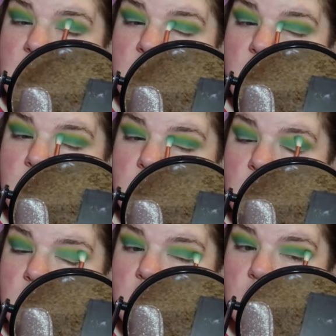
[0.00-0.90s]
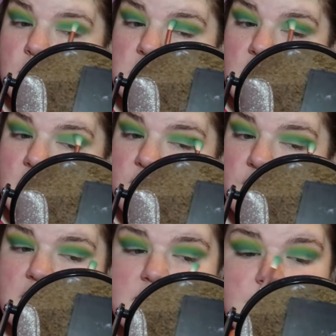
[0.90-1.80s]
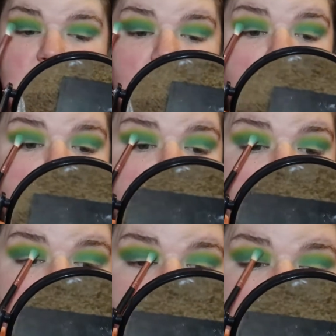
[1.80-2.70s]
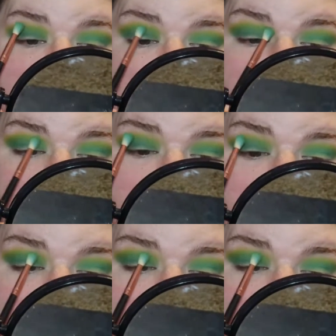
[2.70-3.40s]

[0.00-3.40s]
video, which kind of bugs me. But I can't,